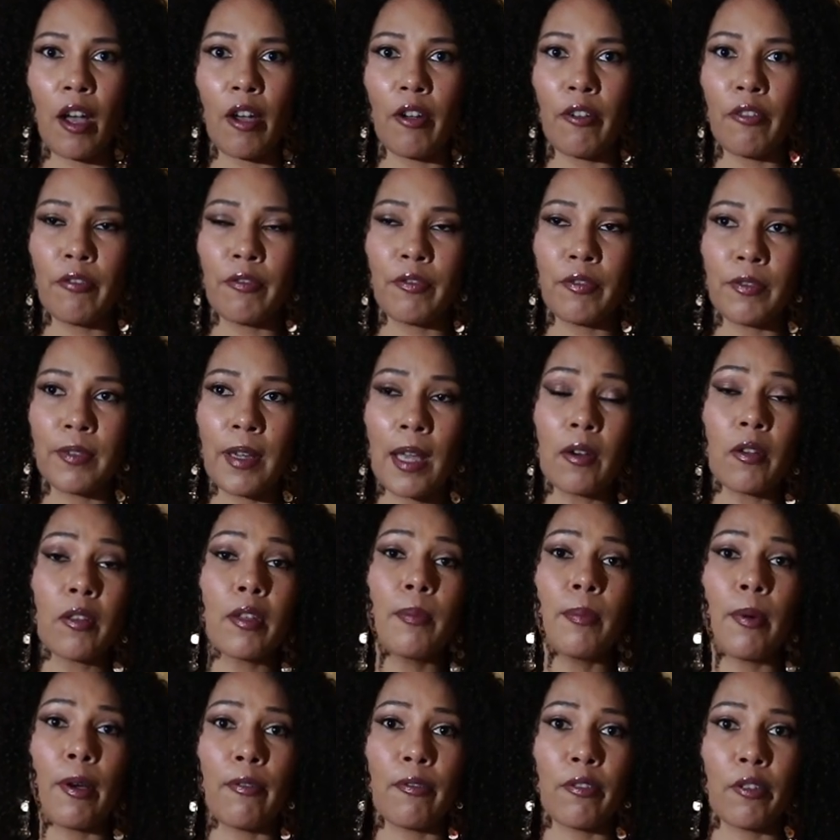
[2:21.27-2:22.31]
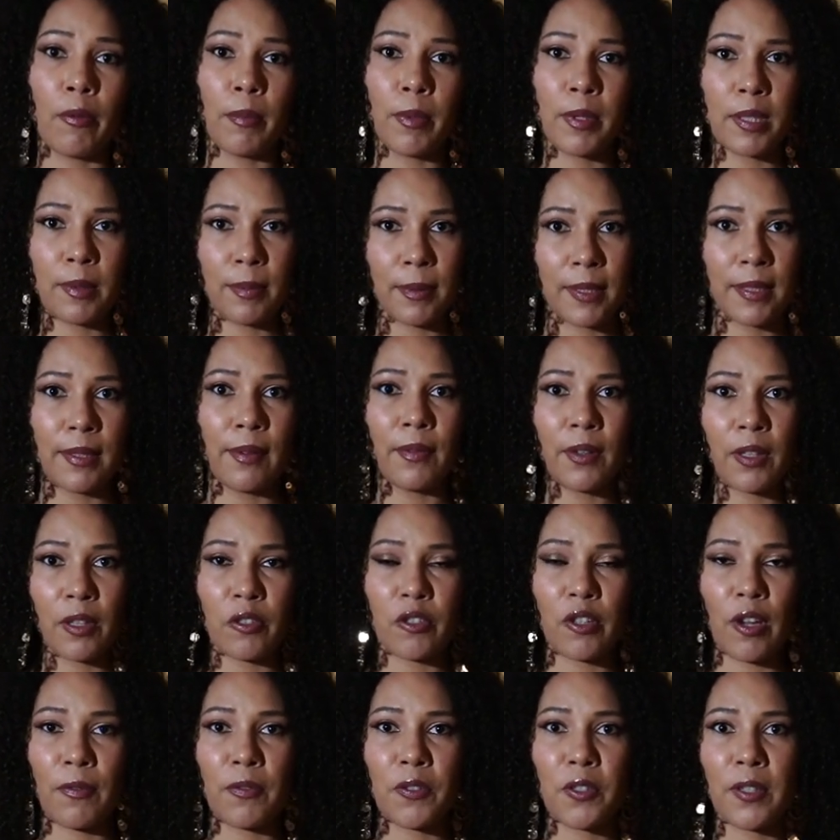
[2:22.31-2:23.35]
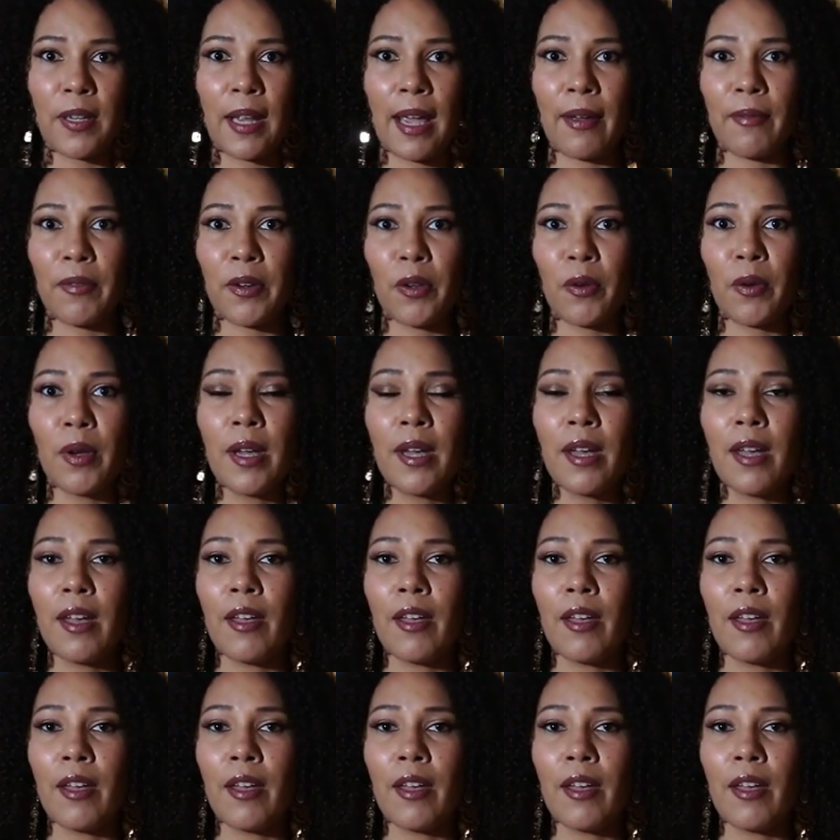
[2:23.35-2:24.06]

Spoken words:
of not only Buffalo, but specifically Jefferson Avenue,